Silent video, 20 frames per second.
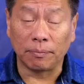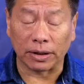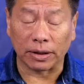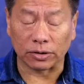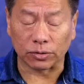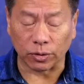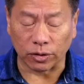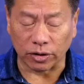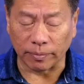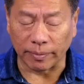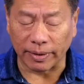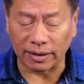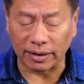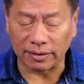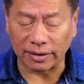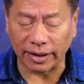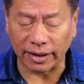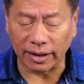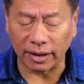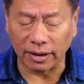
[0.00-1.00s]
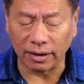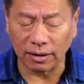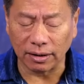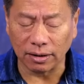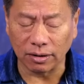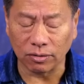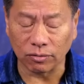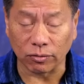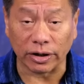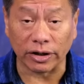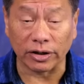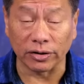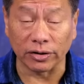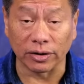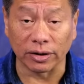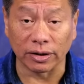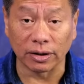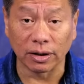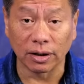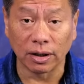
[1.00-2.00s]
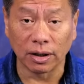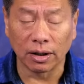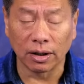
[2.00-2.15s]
because when you're meditating, what are you doing?